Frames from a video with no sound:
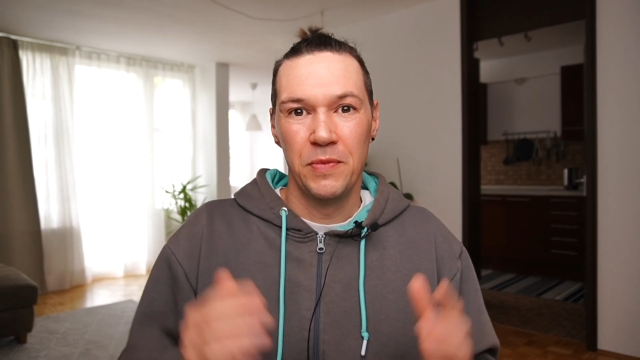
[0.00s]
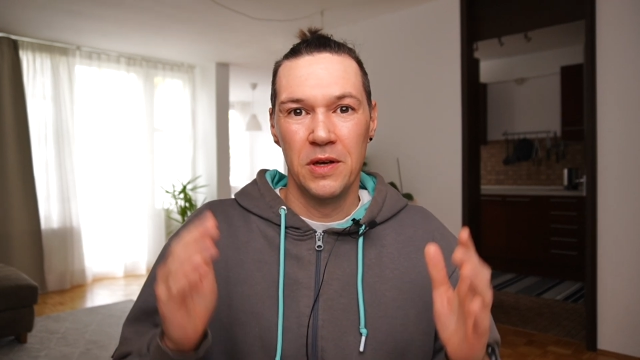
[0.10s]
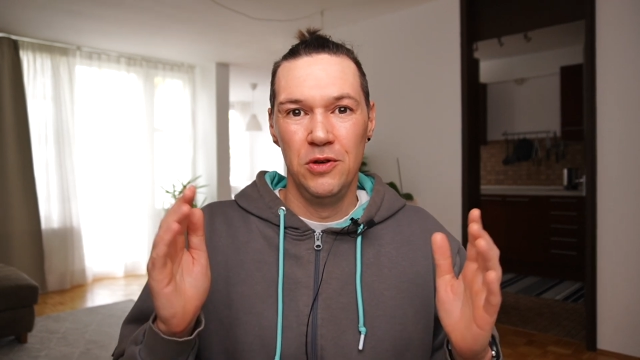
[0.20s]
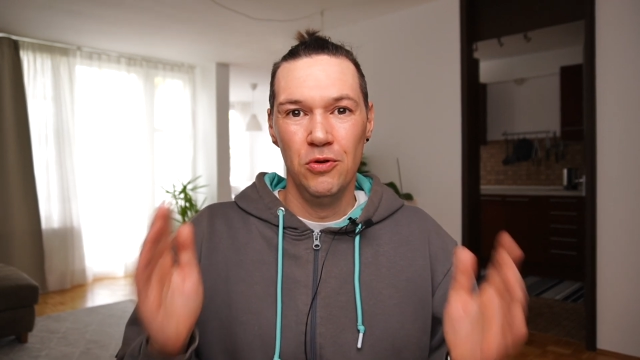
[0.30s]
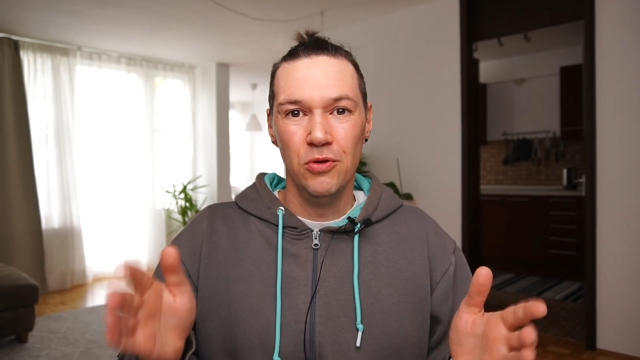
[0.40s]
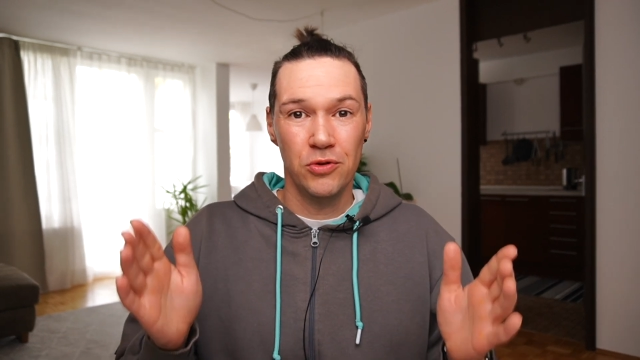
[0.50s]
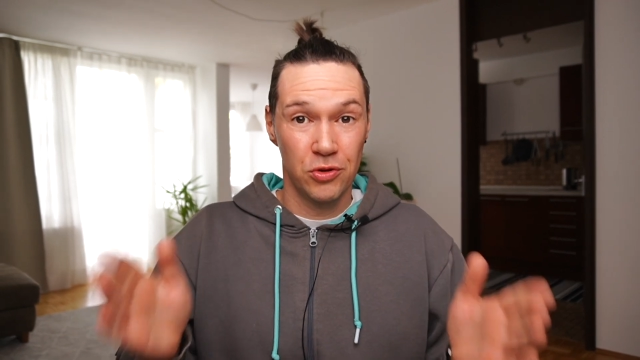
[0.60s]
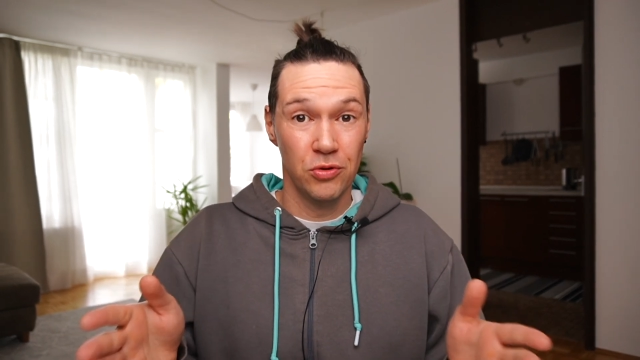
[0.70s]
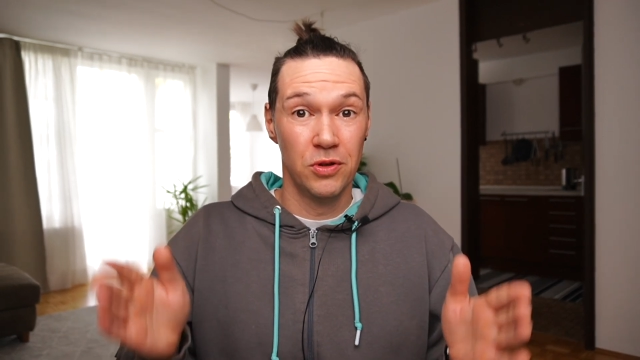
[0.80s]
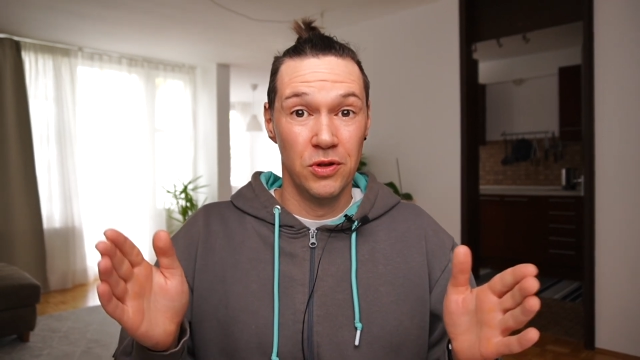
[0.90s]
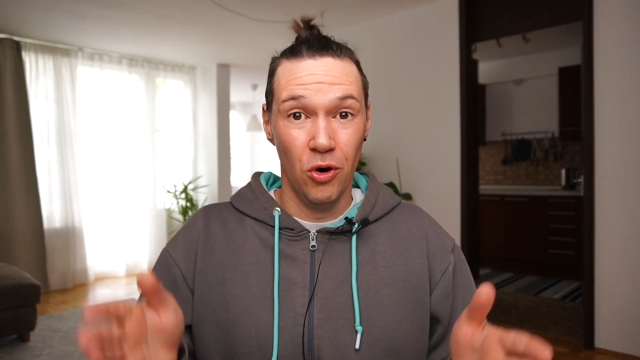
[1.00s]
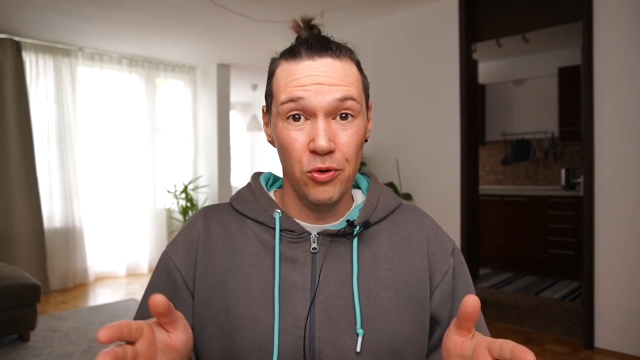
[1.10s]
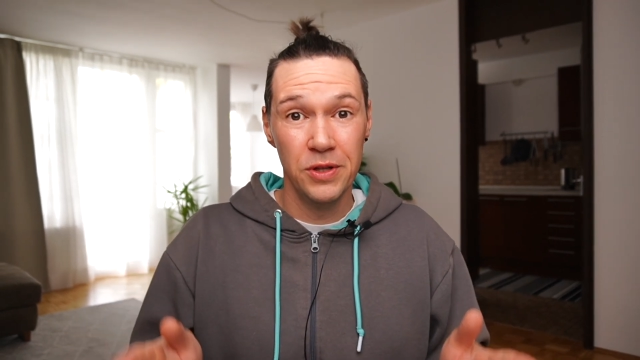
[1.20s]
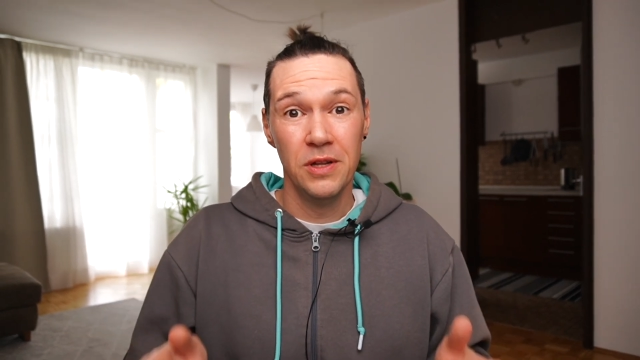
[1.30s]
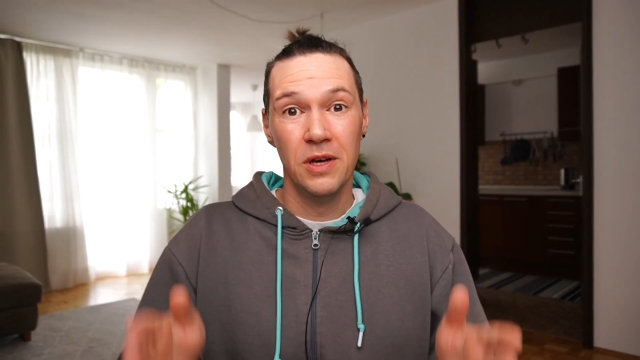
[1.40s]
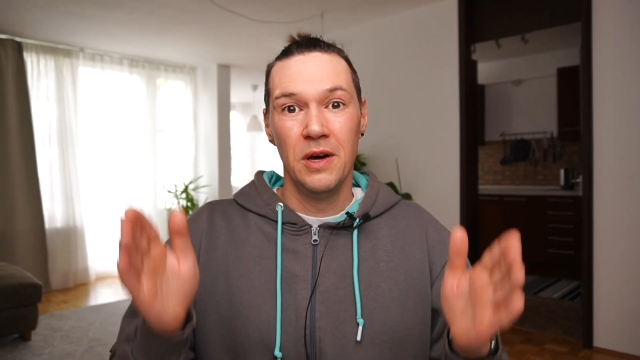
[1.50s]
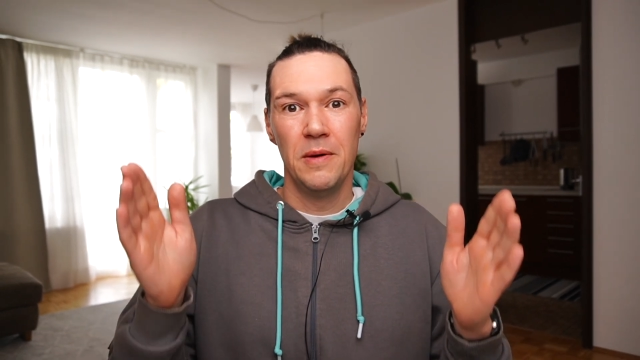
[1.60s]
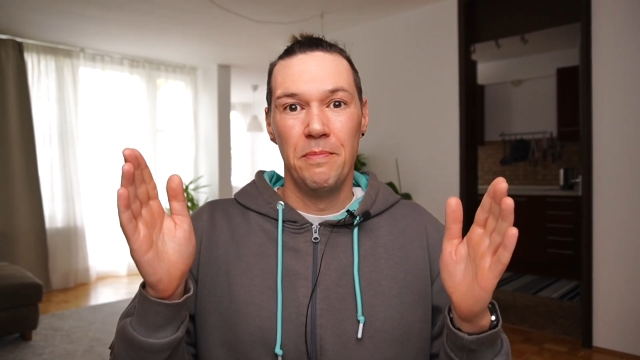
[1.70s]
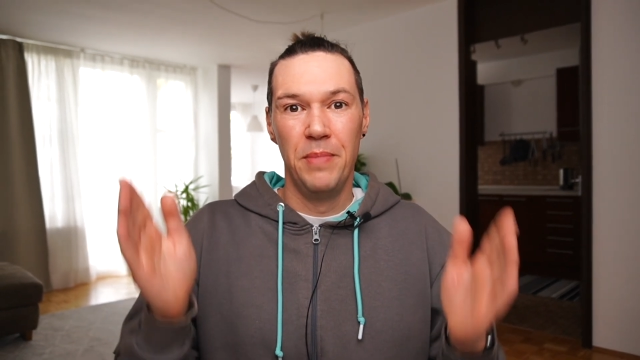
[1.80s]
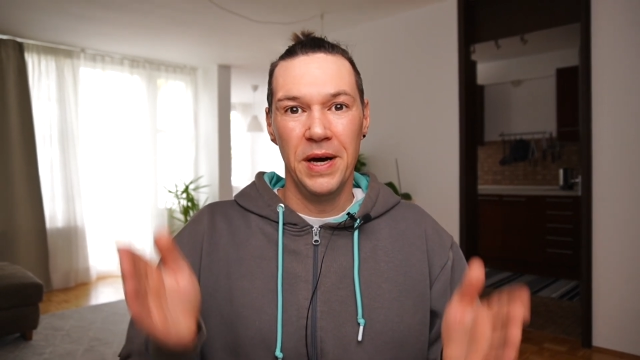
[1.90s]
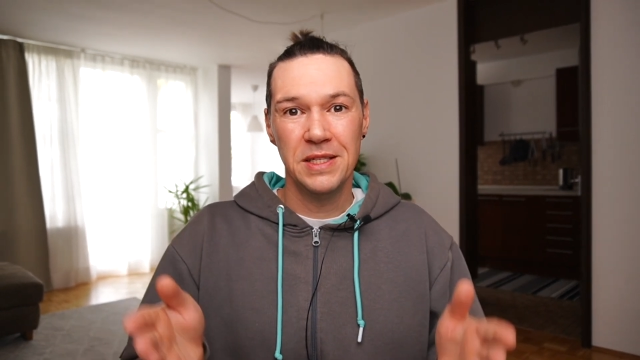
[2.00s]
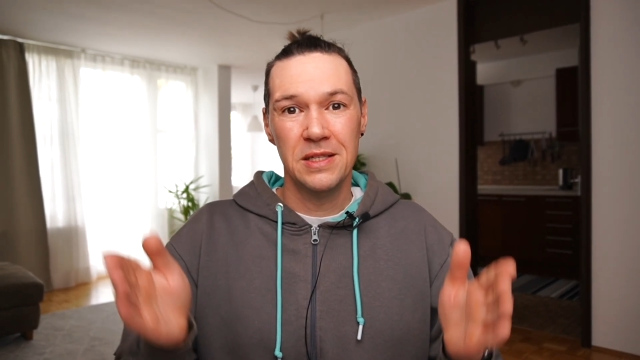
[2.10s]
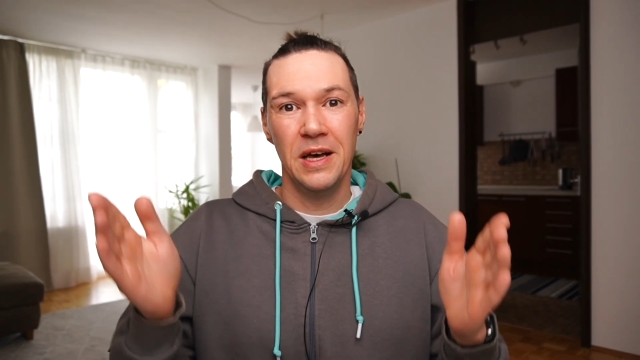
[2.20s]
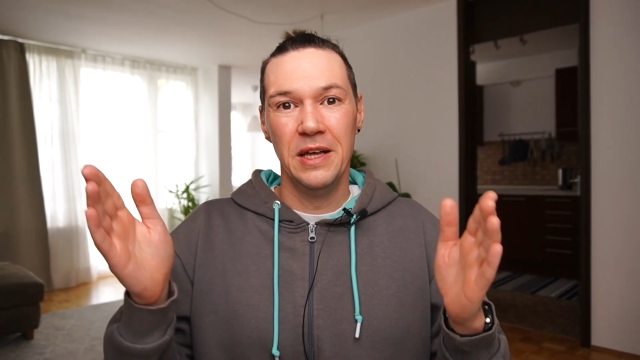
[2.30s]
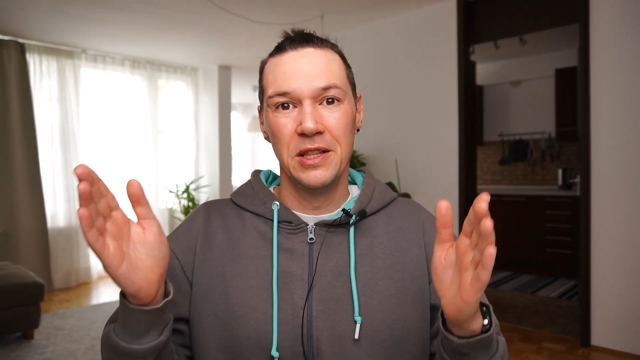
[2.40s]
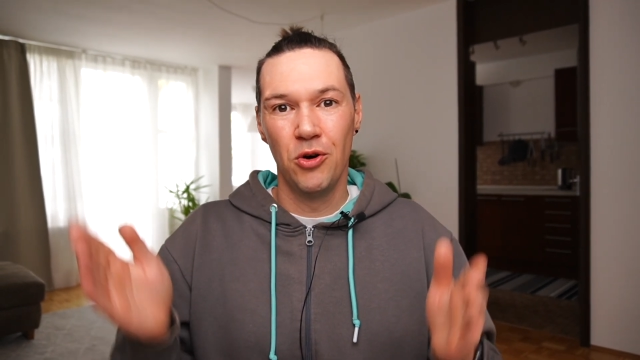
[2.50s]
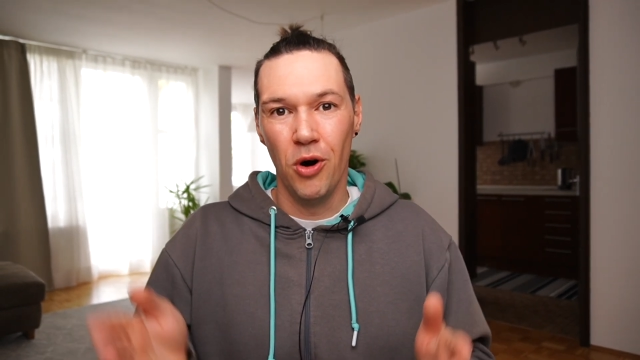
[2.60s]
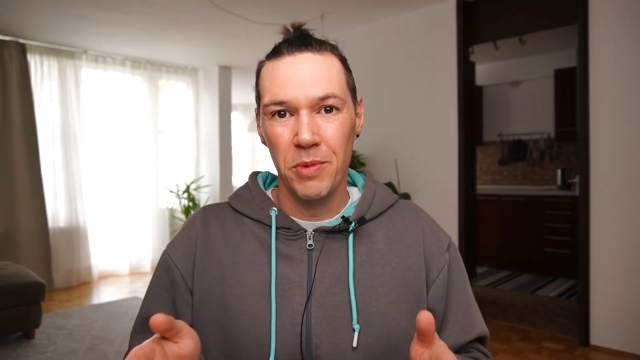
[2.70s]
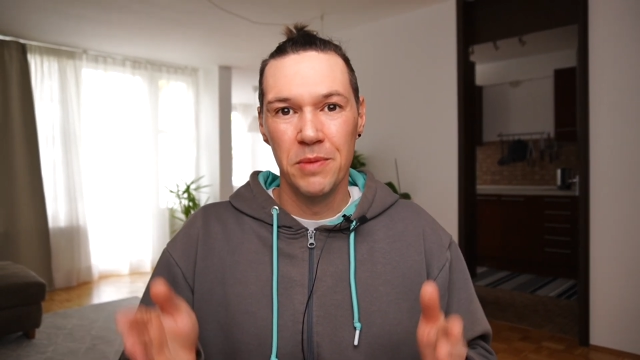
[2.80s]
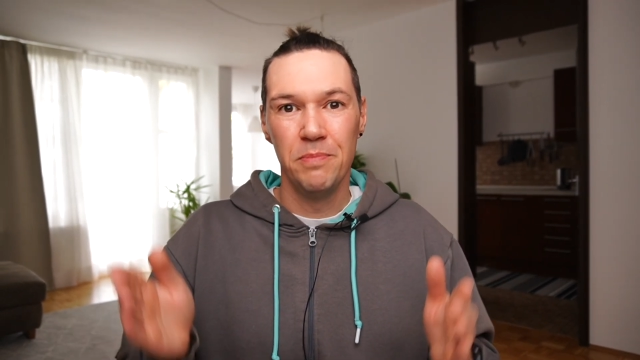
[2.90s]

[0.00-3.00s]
You should know best and common